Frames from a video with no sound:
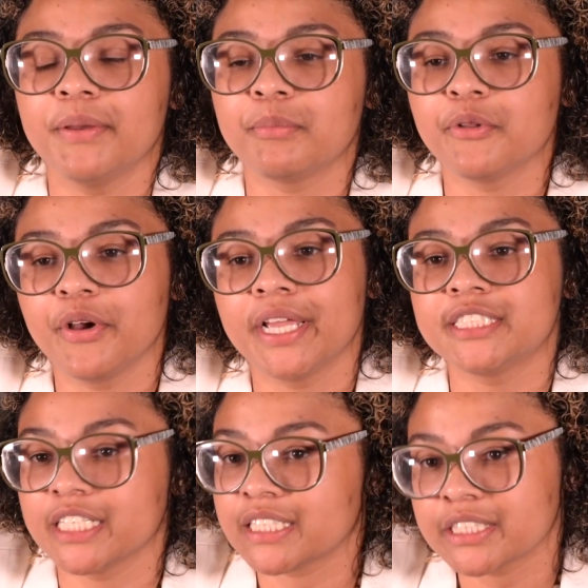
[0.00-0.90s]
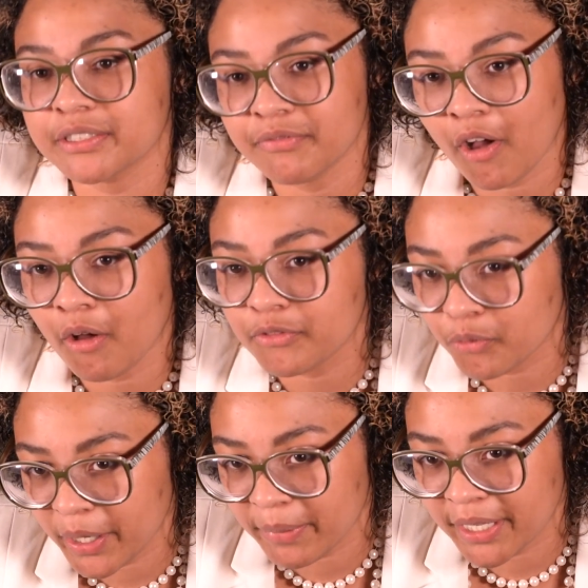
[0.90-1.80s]
employing justice-involved
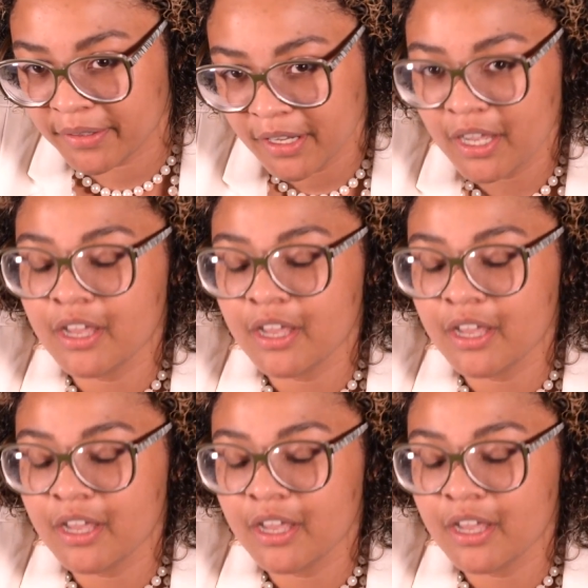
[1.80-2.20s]
women